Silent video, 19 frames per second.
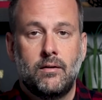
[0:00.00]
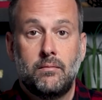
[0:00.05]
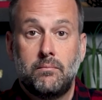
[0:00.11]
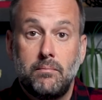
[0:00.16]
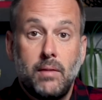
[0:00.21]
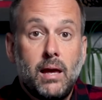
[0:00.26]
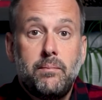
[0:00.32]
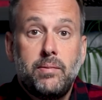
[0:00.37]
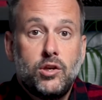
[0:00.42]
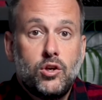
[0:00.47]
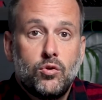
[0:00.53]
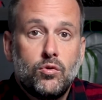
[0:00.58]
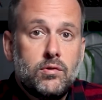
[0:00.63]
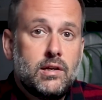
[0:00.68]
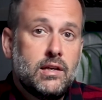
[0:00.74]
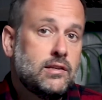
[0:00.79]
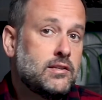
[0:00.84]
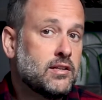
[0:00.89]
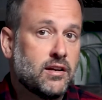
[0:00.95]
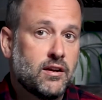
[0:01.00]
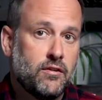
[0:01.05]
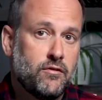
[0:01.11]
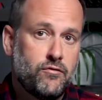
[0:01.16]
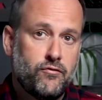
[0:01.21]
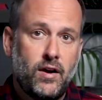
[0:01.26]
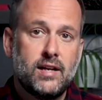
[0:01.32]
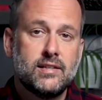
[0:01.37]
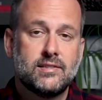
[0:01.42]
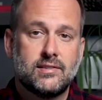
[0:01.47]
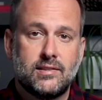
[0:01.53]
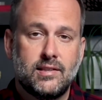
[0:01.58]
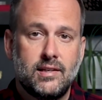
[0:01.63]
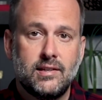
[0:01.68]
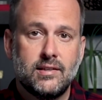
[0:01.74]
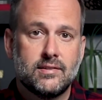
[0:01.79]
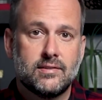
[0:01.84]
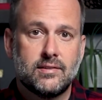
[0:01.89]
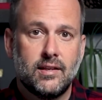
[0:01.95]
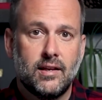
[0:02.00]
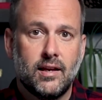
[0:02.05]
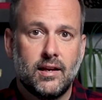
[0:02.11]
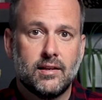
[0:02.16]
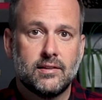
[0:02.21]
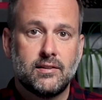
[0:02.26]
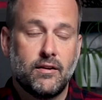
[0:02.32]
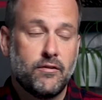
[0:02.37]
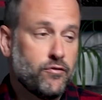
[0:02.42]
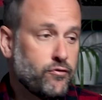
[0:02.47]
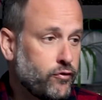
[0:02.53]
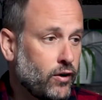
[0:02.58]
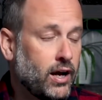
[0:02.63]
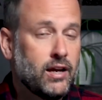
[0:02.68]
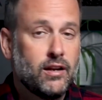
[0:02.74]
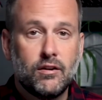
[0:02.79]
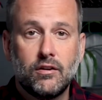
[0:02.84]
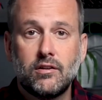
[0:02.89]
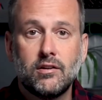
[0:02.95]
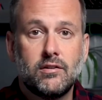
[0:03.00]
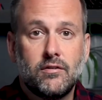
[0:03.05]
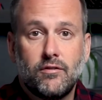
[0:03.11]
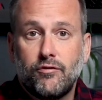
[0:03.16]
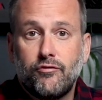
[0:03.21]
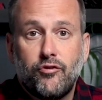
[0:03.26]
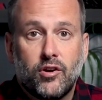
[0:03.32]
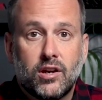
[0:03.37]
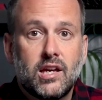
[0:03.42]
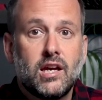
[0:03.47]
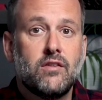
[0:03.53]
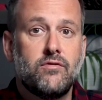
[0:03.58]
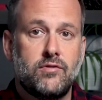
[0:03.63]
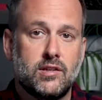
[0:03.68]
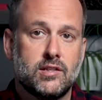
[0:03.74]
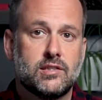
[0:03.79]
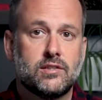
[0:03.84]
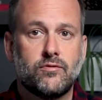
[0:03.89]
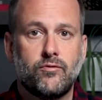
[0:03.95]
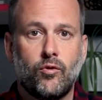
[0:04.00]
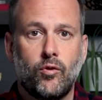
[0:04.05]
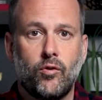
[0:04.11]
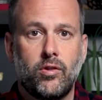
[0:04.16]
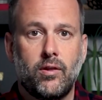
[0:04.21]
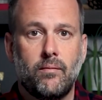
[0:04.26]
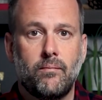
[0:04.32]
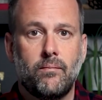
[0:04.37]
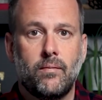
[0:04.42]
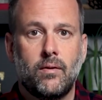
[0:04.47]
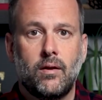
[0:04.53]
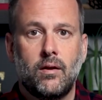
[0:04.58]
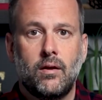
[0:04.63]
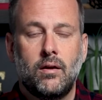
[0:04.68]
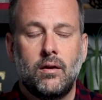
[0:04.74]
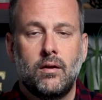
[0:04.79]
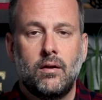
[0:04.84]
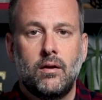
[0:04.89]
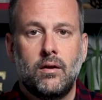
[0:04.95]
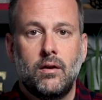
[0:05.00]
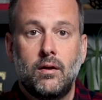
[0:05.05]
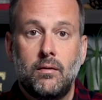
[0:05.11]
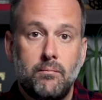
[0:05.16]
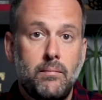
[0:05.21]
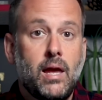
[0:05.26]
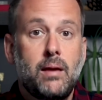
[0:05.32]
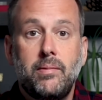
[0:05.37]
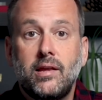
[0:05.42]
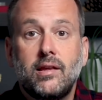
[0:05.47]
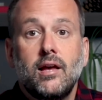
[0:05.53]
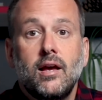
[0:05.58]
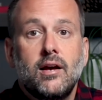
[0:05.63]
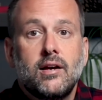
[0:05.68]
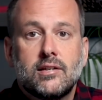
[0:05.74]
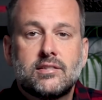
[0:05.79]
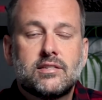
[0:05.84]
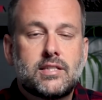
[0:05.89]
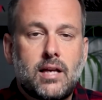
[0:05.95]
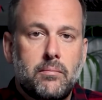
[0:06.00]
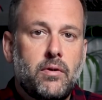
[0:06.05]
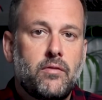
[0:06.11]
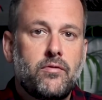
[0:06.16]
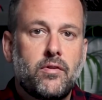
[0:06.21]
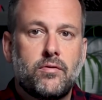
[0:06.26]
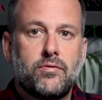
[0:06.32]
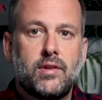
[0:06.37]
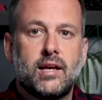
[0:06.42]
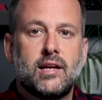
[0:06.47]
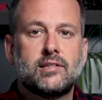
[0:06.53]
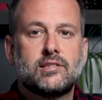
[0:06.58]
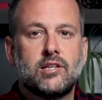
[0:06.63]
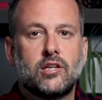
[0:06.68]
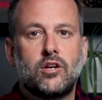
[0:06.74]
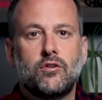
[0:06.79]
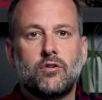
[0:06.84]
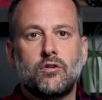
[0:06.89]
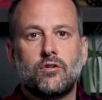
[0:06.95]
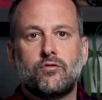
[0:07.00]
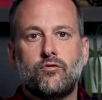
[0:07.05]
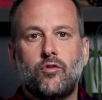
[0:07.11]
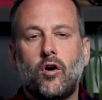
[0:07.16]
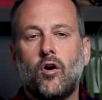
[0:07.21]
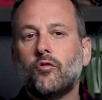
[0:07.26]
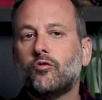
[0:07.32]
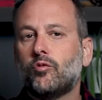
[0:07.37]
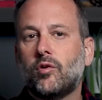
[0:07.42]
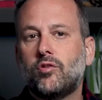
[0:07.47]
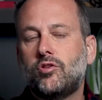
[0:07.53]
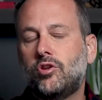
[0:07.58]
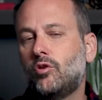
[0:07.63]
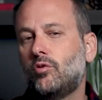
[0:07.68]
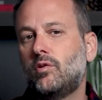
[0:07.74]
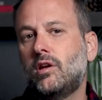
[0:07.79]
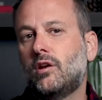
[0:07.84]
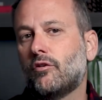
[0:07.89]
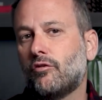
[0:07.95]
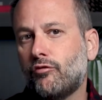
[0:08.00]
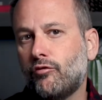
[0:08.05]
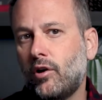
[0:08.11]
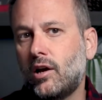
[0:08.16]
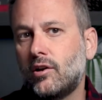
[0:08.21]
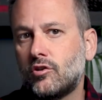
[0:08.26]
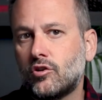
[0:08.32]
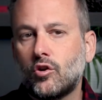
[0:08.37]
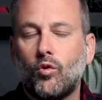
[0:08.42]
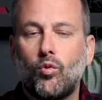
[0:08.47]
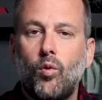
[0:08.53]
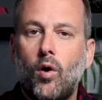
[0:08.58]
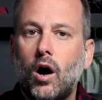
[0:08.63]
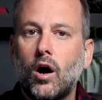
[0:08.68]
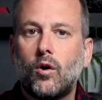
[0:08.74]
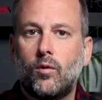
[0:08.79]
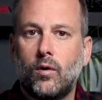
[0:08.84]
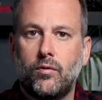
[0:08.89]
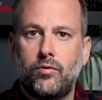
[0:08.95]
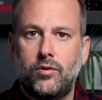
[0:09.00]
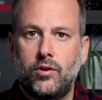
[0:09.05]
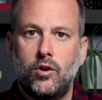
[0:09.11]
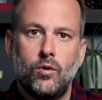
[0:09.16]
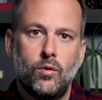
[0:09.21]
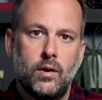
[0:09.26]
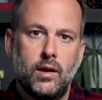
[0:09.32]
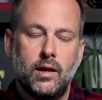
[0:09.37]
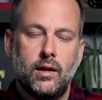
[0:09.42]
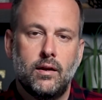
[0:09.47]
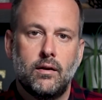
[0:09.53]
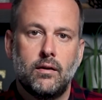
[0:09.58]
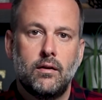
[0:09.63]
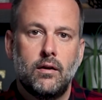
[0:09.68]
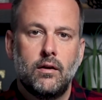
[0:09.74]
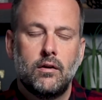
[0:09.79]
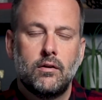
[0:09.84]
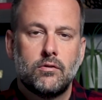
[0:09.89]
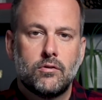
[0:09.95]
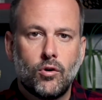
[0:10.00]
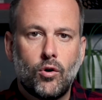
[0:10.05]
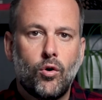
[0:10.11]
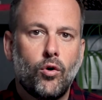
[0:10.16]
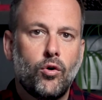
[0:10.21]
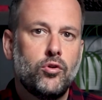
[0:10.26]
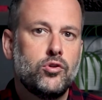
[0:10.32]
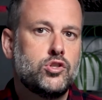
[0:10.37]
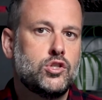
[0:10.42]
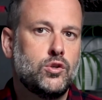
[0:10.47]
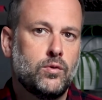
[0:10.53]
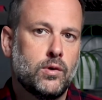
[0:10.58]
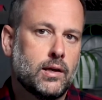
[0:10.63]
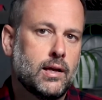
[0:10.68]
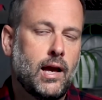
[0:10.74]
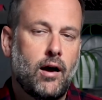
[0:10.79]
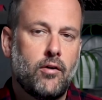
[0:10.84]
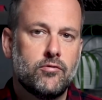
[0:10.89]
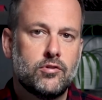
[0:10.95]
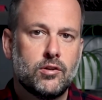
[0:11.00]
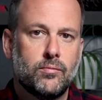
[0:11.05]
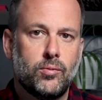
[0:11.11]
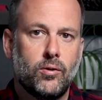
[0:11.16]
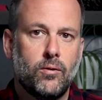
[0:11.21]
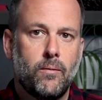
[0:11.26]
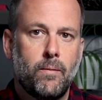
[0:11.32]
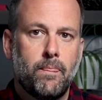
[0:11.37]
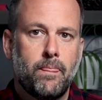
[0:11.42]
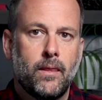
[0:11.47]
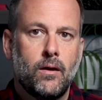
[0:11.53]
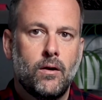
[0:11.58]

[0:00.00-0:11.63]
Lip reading: Maybe you need to confess these things and find forgiveness for them. Maybe some of the things that you're involved with, you need a friend to walk with you in, to hold you accountable.